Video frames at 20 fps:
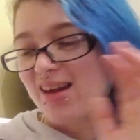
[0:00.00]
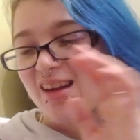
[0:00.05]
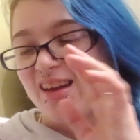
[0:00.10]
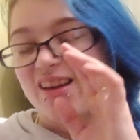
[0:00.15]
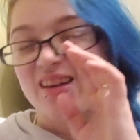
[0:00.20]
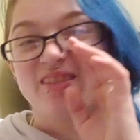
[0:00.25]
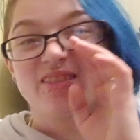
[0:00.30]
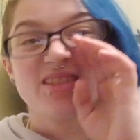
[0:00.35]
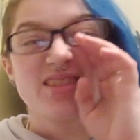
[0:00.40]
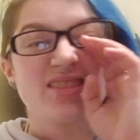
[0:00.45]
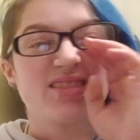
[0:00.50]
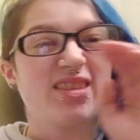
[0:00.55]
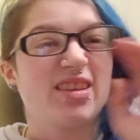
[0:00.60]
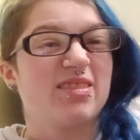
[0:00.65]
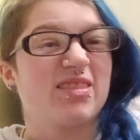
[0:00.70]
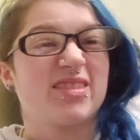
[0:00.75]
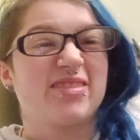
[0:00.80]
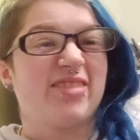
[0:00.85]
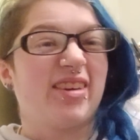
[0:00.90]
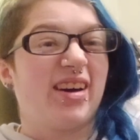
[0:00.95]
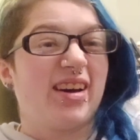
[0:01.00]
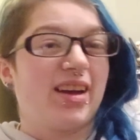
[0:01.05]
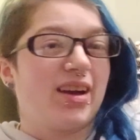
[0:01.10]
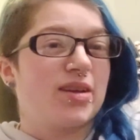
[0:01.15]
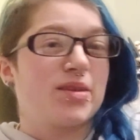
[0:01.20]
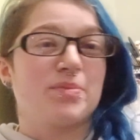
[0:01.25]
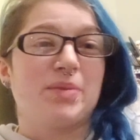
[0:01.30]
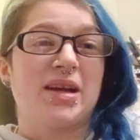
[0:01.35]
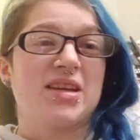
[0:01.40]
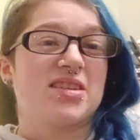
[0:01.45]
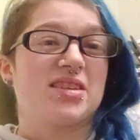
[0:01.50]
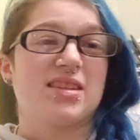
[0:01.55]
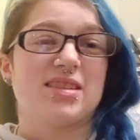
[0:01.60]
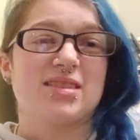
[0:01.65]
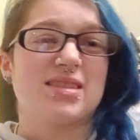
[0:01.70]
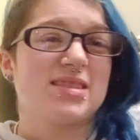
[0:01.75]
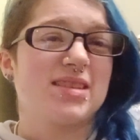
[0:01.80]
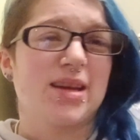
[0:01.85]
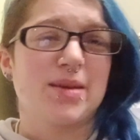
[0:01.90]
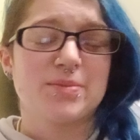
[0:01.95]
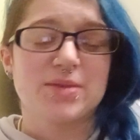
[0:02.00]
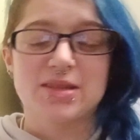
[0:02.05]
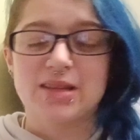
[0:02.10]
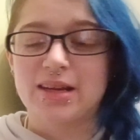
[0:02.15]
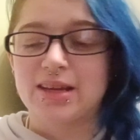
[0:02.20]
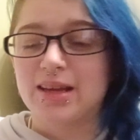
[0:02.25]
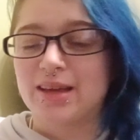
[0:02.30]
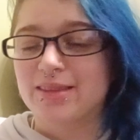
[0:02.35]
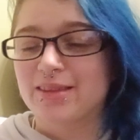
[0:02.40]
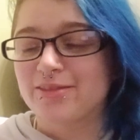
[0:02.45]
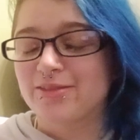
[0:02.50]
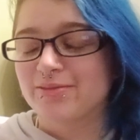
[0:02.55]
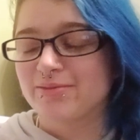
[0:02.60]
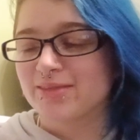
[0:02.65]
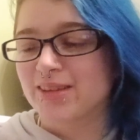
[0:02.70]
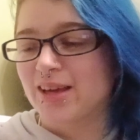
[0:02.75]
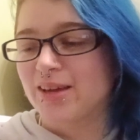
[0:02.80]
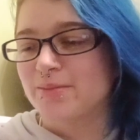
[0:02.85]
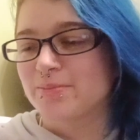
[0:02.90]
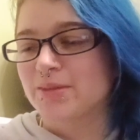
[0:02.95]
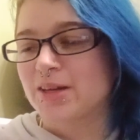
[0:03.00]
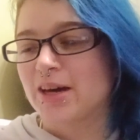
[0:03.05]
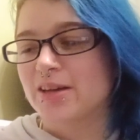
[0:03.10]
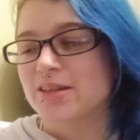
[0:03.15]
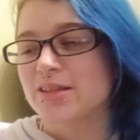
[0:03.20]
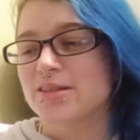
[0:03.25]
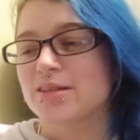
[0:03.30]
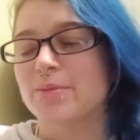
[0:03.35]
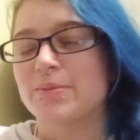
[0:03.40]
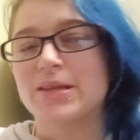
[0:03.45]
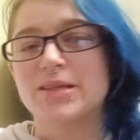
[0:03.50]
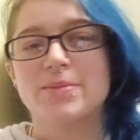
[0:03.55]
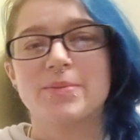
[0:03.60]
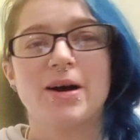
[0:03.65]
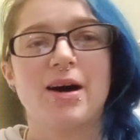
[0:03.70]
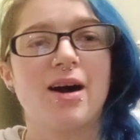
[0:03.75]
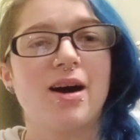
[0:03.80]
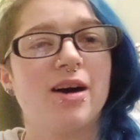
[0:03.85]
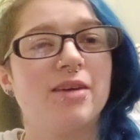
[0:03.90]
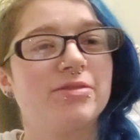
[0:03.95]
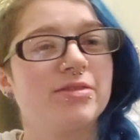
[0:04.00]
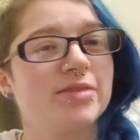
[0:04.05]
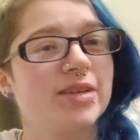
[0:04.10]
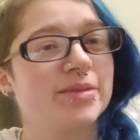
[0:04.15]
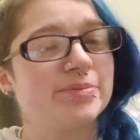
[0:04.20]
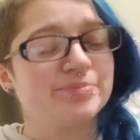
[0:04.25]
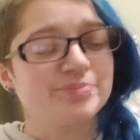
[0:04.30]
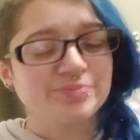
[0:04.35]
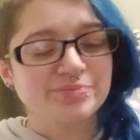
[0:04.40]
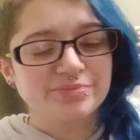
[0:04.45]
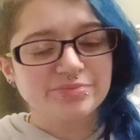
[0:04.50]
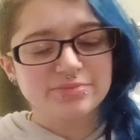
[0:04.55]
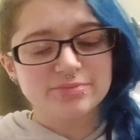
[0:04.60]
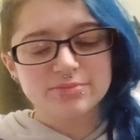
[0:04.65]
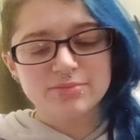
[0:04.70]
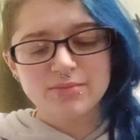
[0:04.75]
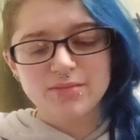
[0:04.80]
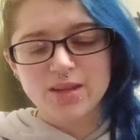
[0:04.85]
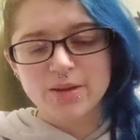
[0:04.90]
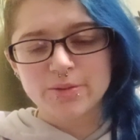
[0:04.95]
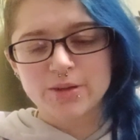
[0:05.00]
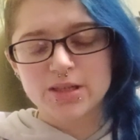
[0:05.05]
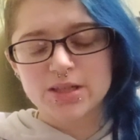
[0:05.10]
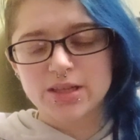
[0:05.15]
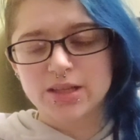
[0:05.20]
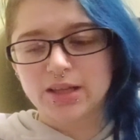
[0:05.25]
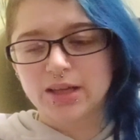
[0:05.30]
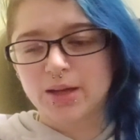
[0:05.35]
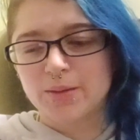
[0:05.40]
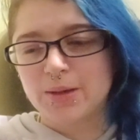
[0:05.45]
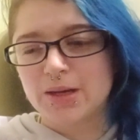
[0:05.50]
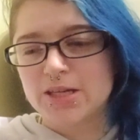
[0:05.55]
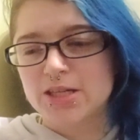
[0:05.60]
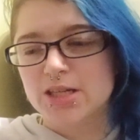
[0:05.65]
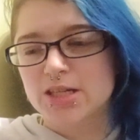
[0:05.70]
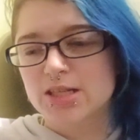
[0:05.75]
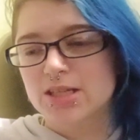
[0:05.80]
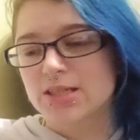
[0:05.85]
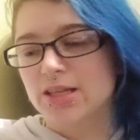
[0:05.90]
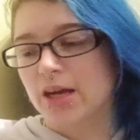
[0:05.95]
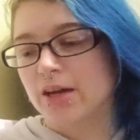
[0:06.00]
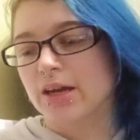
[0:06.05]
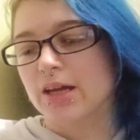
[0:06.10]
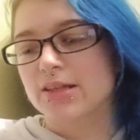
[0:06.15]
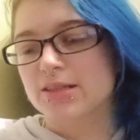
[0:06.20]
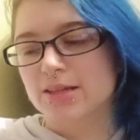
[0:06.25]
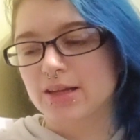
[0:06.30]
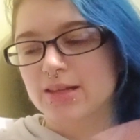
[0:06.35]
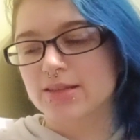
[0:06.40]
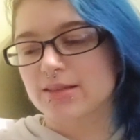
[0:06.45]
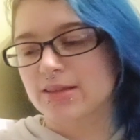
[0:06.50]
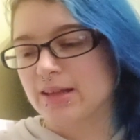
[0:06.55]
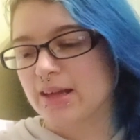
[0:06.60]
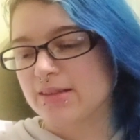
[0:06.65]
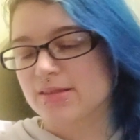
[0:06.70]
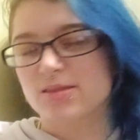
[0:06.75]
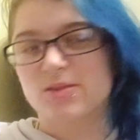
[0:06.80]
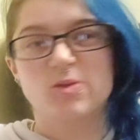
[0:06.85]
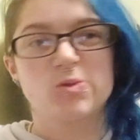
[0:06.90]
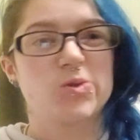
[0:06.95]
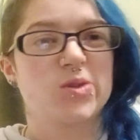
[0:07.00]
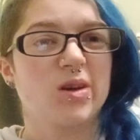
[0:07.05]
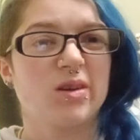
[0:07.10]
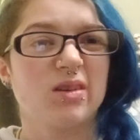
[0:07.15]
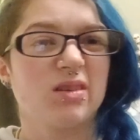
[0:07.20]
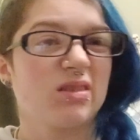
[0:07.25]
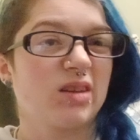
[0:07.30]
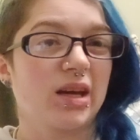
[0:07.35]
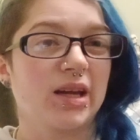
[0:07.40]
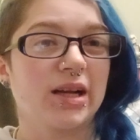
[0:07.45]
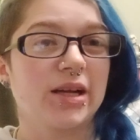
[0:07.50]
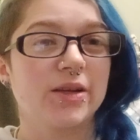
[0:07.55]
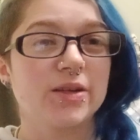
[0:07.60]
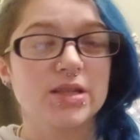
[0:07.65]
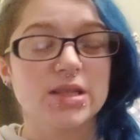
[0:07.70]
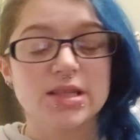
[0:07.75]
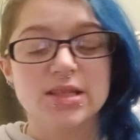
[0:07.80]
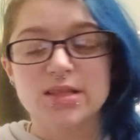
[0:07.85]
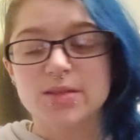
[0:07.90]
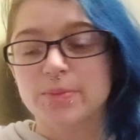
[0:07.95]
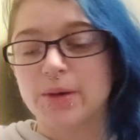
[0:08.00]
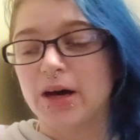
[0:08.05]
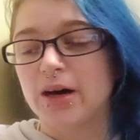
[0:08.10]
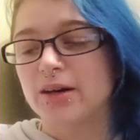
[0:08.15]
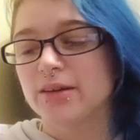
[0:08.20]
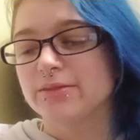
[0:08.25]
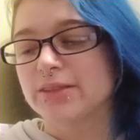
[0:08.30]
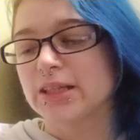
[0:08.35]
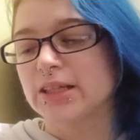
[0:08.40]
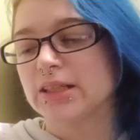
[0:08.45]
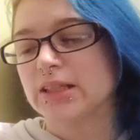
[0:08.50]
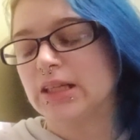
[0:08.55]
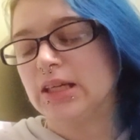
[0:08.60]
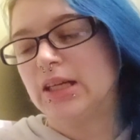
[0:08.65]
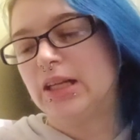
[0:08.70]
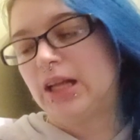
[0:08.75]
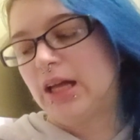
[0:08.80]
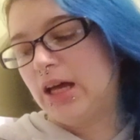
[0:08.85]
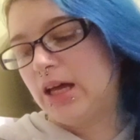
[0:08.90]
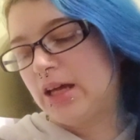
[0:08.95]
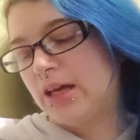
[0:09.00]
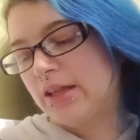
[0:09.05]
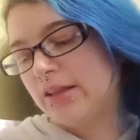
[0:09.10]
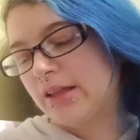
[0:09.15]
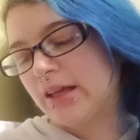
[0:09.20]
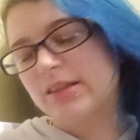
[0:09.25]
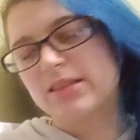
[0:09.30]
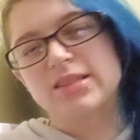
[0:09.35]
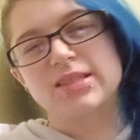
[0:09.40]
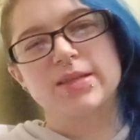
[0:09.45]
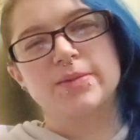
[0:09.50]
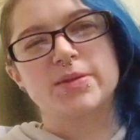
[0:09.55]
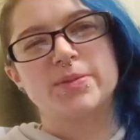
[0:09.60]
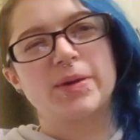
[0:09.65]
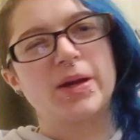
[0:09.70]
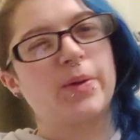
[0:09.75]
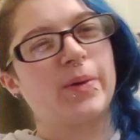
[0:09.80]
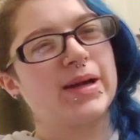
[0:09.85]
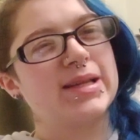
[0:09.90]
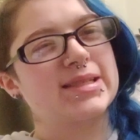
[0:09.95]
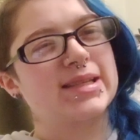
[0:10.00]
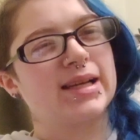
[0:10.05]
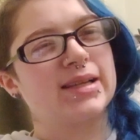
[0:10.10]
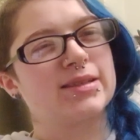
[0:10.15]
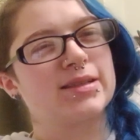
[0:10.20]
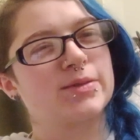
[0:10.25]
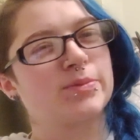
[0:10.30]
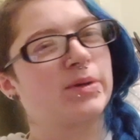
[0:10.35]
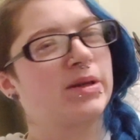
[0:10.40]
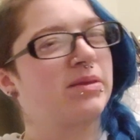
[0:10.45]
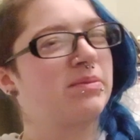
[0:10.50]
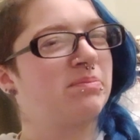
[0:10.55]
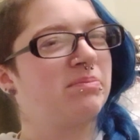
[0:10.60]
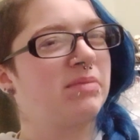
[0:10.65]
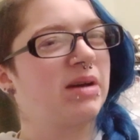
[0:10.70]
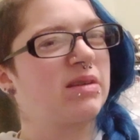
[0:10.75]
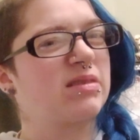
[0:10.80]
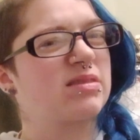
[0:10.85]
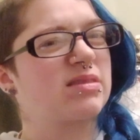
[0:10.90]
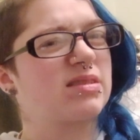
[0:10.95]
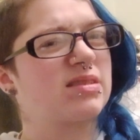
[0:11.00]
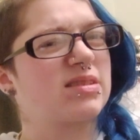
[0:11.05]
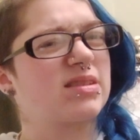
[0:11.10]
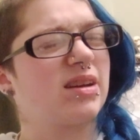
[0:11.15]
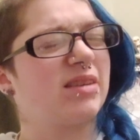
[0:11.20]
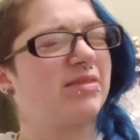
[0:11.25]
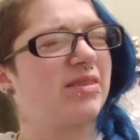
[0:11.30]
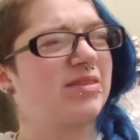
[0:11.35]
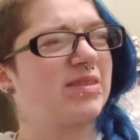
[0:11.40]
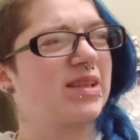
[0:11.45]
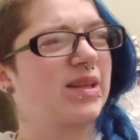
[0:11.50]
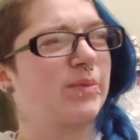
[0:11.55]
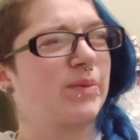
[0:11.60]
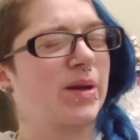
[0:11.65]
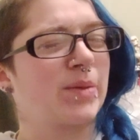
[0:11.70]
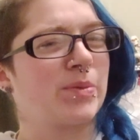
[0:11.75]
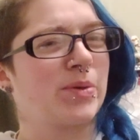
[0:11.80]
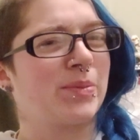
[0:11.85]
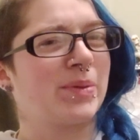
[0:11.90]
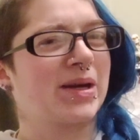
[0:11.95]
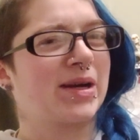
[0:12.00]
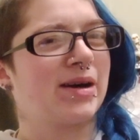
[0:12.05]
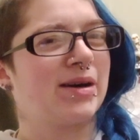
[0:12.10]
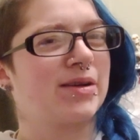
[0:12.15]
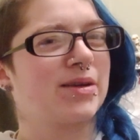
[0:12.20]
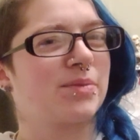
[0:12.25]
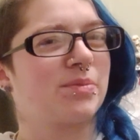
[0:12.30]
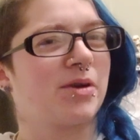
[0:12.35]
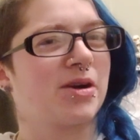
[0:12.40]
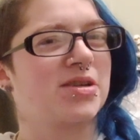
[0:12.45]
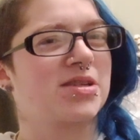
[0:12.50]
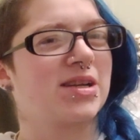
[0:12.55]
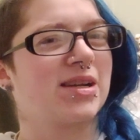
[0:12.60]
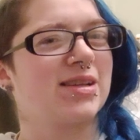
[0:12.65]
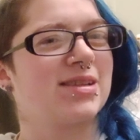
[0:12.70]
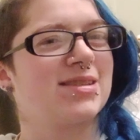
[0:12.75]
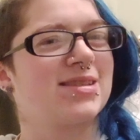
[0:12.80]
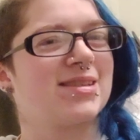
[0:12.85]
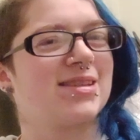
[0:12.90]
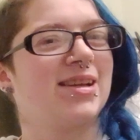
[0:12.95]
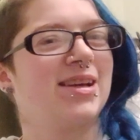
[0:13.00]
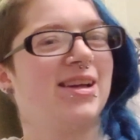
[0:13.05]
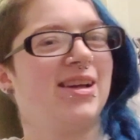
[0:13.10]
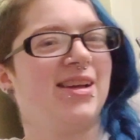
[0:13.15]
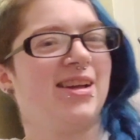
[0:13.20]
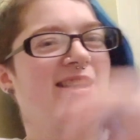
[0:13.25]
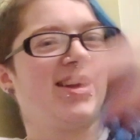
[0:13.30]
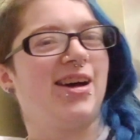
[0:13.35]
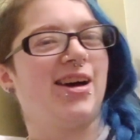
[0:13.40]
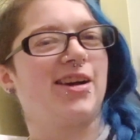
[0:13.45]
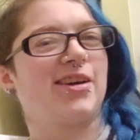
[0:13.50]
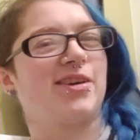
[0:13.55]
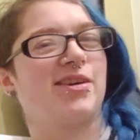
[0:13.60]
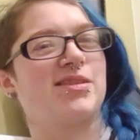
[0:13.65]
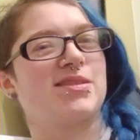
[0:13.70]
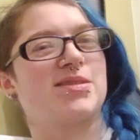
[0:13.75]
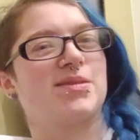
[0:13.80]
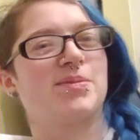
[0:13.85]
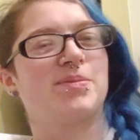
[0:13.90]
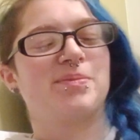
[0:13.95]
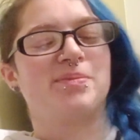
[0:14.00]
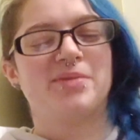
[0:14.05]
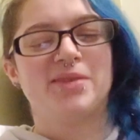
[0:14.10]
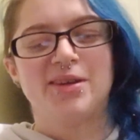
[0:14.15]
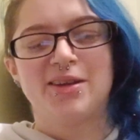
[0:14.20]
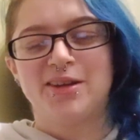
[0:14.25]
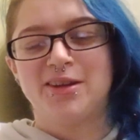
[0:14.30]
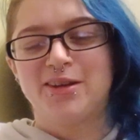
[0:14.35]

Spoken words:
It was fine. I'd imagine it's the same as any other carded stock. That's about half of it, which I think I mentioned. So it's nice that that's also included as part of it. That does seem to be quite standard with most stuff. I feel like when I bought my carded brushes, I got some